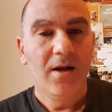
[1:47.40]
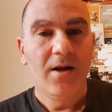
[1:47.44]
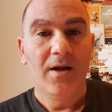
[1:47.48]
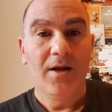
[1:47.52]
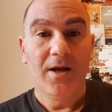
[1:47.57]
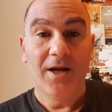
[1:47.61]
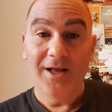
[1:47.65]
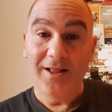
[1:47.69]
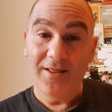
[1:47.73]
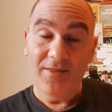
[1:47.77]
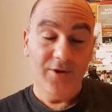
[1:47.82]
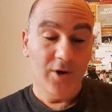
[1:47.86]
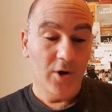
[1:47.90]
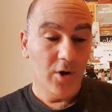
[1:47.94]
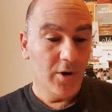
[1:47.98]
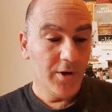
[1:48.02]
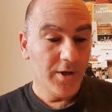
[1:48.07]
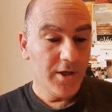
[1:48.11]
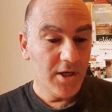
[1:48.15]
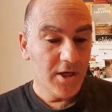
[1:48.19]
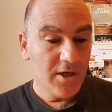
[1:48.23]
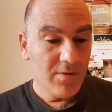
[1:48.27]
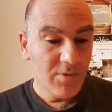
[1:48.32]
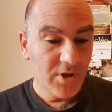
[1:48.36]
Although
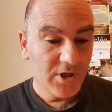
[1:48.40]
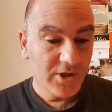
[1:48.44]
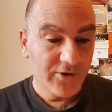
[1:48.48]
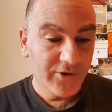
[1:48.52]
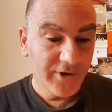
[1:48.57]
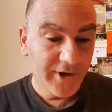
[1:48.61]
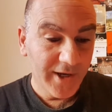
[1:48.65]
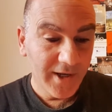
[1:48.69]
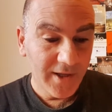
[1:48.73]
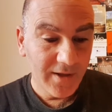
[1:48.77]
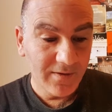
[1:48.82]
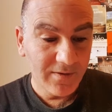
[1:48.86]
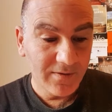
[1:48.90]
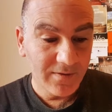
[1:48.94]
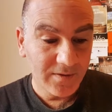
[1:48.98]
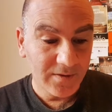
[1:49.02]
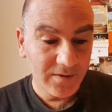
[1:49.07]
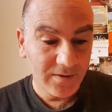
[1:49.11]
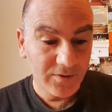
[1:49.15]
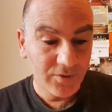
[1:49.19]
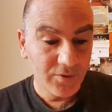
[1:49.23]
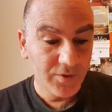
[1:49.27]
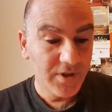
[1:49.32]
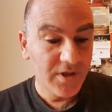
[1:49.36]
he immigrated
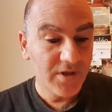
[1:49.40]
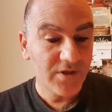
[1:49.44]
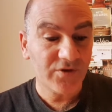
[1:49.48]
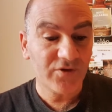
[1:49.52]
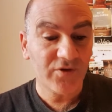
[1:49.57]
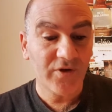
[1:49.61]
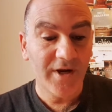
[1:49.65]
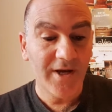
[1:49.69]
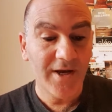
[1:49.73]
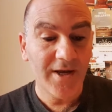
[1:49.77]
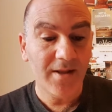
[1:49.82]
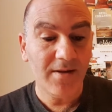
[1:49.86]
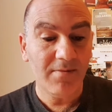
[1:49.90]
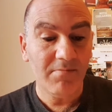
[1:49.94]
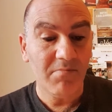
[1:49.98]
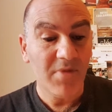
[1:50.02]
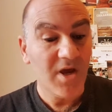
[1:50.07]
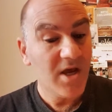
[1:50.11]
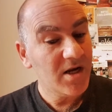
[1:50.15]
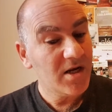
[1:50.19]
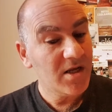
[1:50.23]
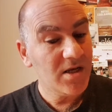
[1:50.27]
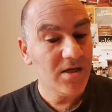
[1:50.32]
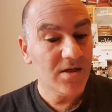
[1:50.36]
to Israel
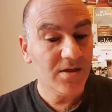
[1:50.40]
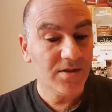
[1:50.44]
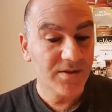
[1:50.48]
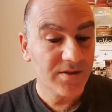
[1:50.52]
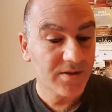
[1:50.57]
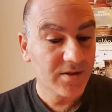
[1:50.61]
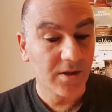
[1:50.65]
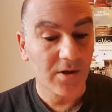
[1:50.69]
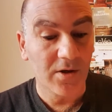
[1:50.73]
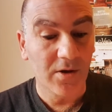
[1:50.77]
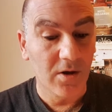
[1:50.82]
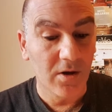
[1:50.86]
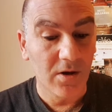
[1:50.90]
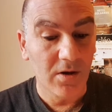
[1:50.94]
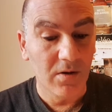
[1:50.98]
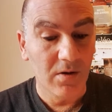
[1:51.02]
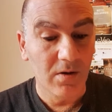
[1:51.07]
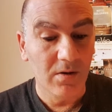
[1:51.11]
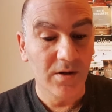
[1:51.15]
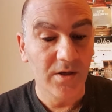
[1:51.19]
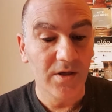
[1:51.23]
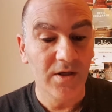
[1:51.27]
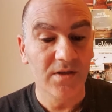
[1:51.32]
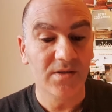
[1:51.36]
many years ago,
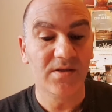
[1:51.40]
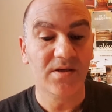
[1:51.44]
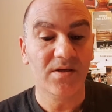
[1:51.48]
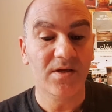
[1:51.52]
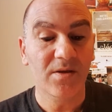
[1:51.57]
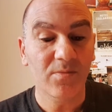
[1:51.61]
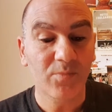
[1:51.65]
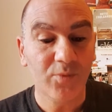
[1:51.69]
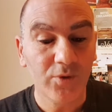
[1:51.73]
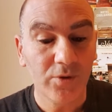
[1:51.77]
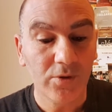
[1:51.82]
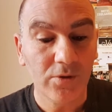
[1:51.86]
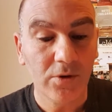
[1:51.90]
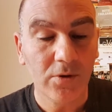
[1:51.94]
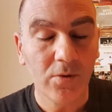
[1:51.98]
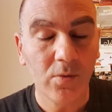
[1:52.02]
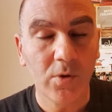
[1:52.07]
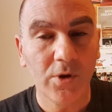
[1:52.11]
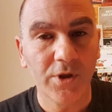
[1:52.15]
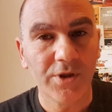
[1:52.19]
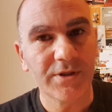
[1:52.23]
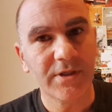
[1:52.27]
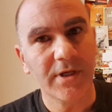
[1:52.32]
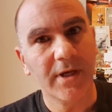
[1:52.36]
his Hebrew
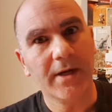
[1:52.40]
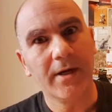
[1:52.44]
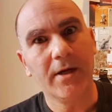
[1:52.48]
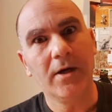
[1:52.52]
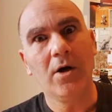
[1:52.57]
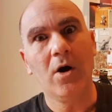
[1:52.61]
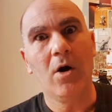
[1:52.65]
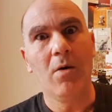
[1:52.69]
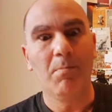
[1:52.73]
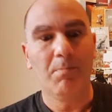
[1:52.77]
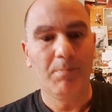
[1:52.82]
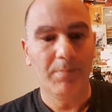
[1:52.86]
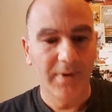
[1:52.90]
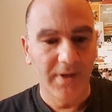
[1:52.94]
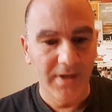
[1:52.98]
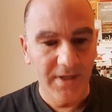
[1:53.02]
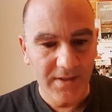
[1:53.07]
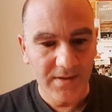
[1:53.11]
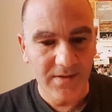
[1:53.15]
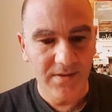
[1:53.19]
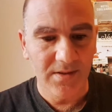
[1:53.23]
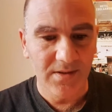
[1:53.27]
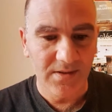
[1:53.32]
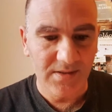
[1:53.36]
was a
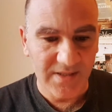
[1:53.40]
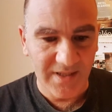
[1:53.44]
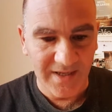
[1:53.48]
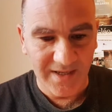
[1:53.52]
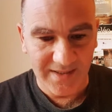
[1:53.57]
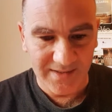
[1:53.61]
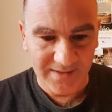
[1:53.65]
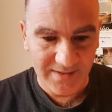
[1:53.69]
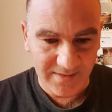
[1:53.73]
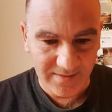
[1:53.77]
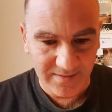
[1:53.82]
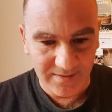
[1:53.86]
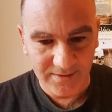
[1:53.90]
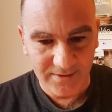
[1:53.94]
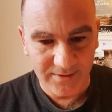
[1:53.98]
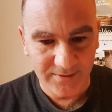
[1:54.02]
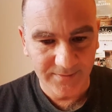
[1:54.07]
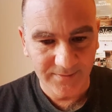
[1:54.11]
complete disaster.